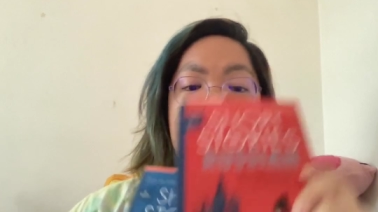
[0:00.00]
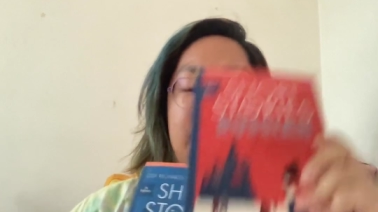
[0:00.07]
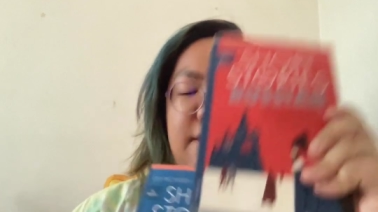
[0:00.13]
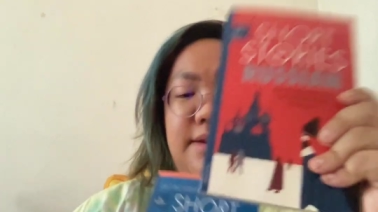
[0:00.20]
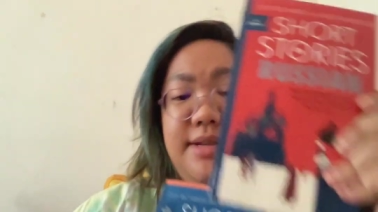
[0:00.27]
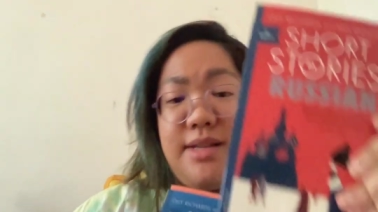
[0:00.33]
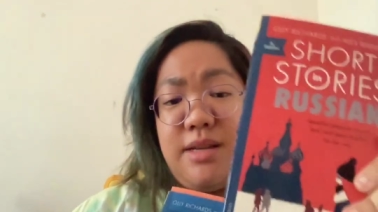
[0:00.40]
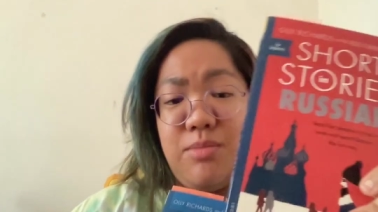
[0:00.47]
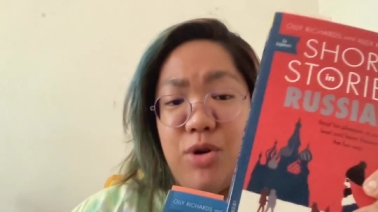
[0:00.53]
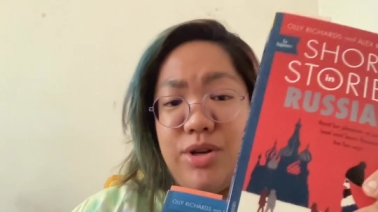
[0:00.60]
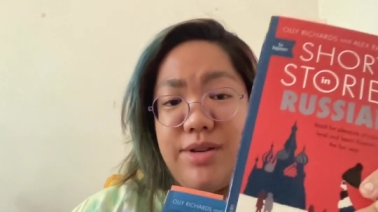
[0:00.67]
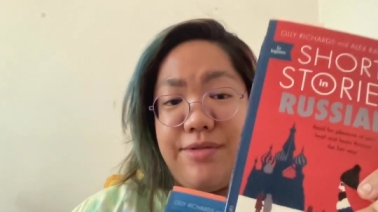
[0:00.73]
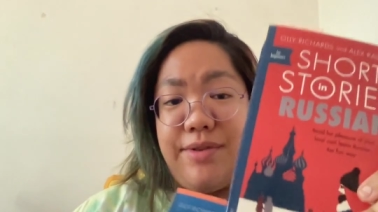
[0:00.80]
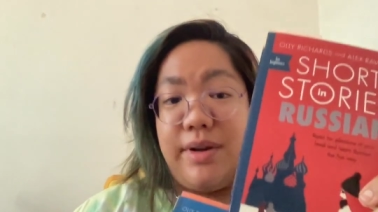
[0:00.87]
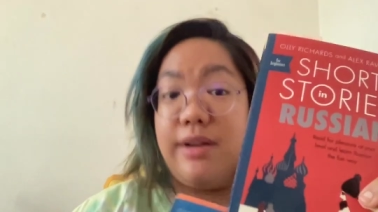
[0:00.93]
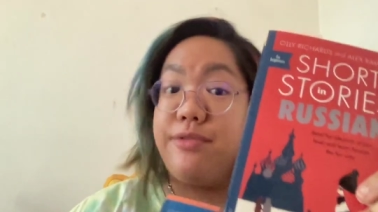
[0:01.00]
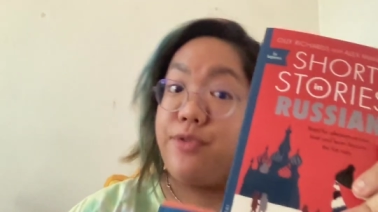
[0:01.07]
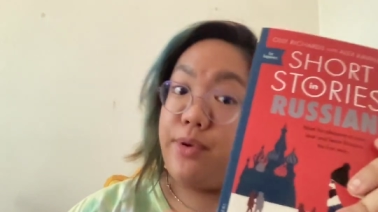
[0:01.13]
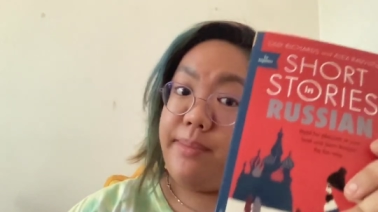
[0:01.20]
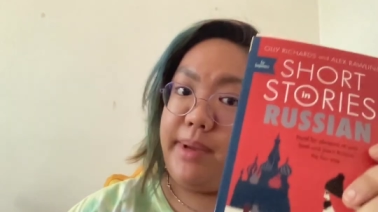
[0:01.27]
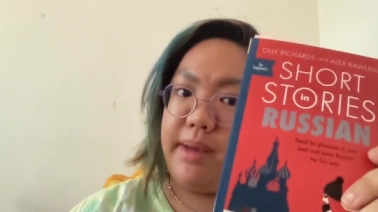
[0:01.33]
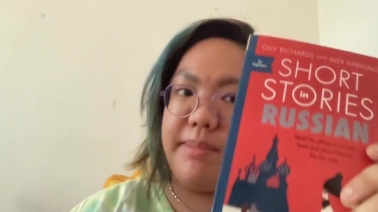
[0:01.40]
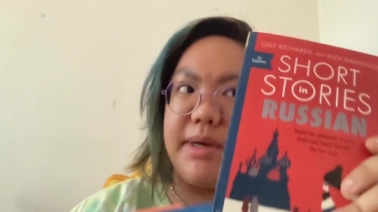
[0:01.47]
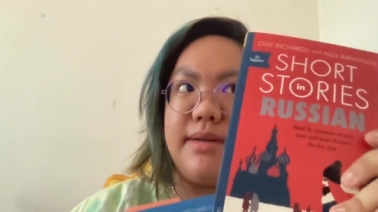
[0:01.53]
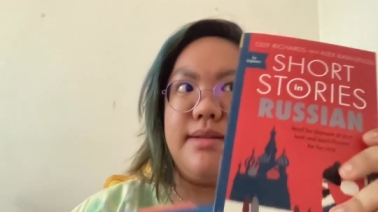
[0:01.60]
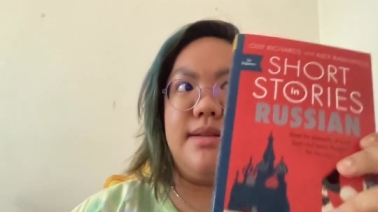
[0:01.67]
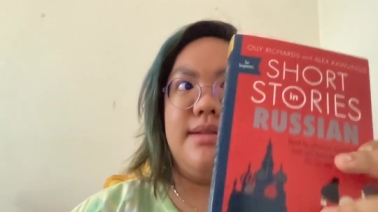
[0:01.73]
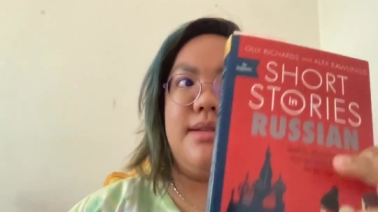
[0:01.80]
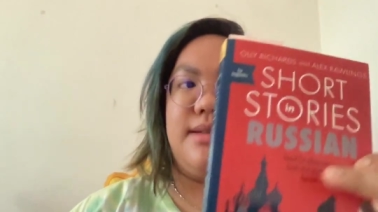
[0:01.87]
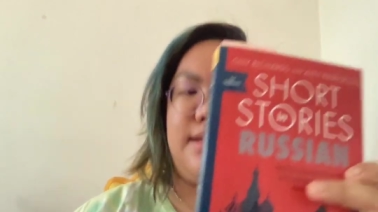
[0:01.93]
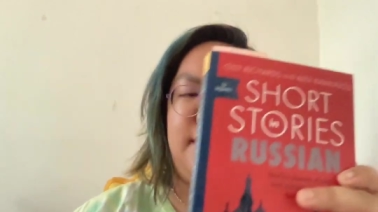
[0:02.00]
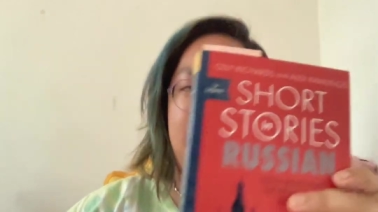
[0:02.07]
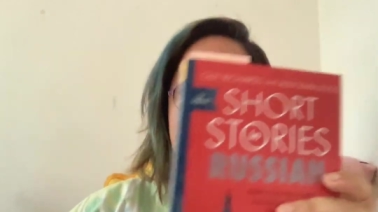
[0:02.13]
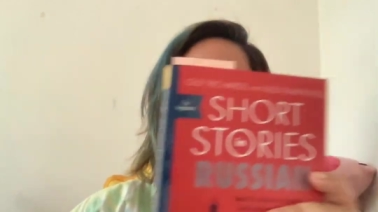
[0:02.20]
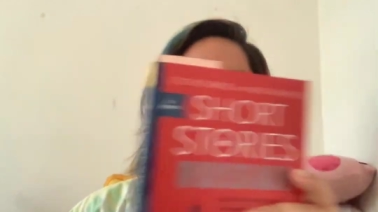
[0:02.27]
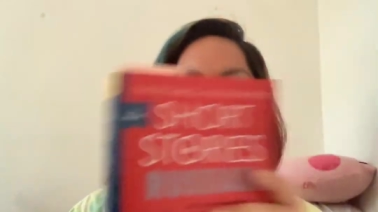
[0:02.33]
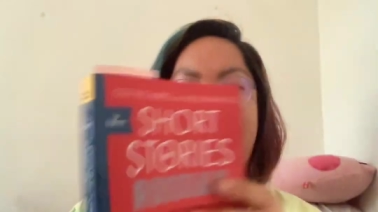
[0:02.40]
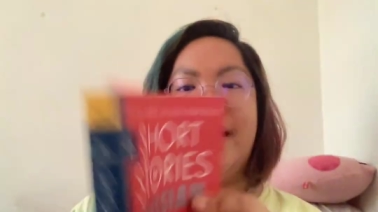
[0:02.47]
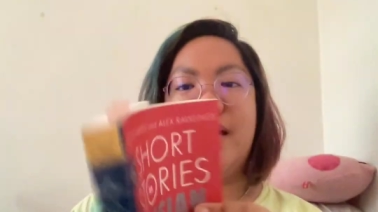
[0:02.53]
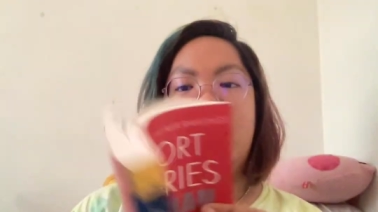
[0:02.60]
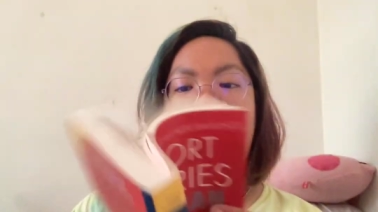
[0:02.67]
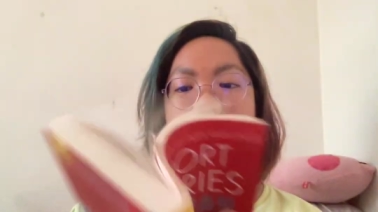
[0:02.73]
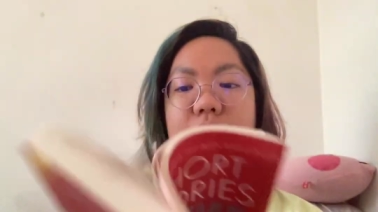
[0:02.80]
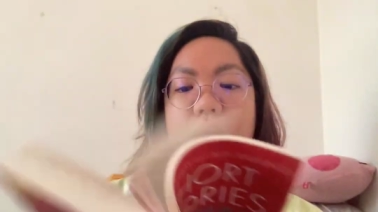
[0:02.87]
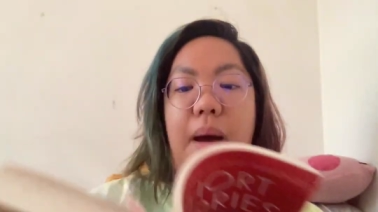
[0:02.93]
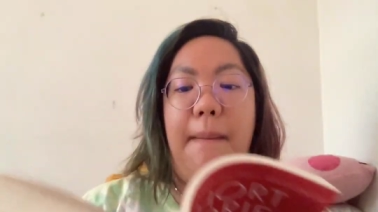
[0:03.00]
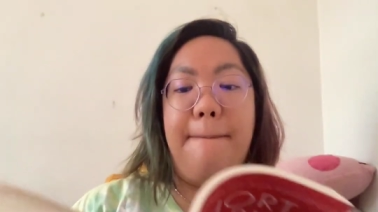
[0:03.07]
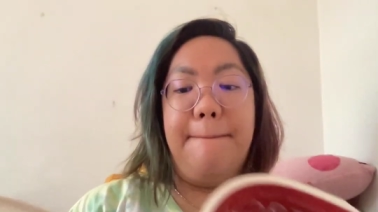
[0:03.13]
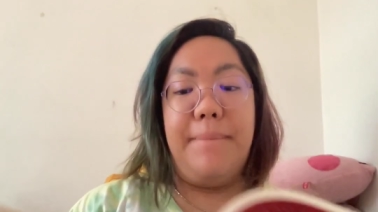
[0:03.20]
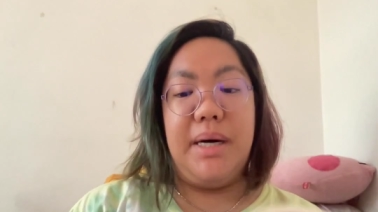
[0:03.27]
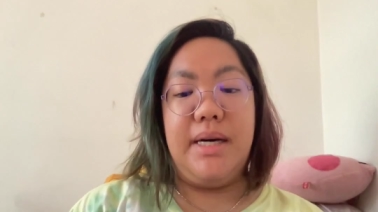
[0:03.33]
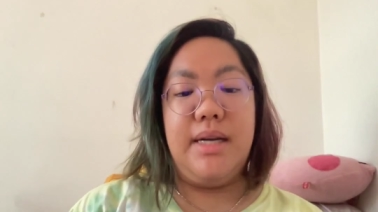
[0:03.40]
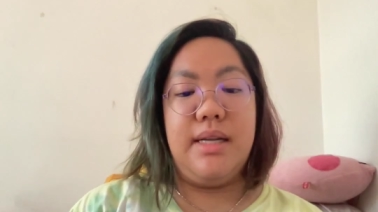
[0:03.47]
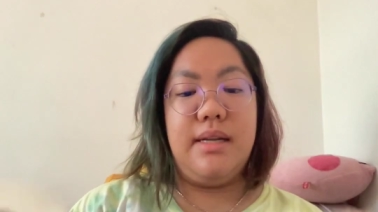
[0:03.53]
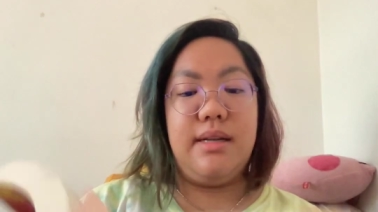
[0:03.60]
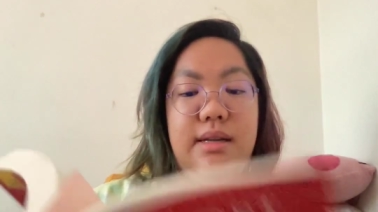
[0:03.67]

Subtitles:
This is more difficult for me because this is in Cyrillic, but